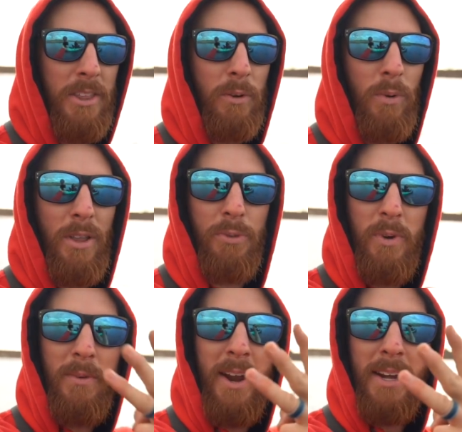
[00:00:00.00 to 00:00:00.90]
I think we're at
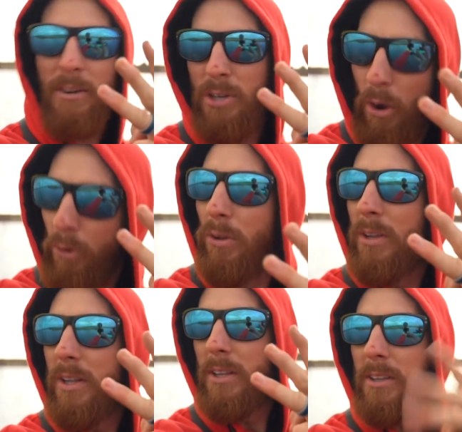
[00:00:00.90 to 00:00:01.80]
three right now total.
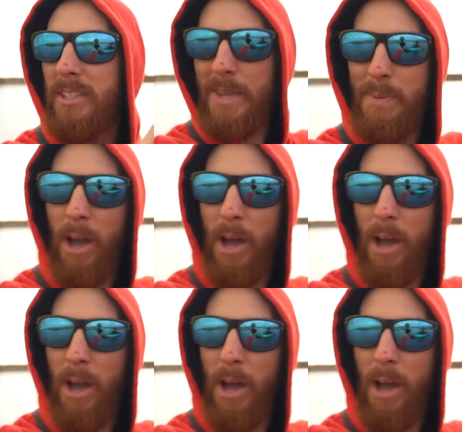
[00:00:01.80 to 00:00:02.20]
Let's keep it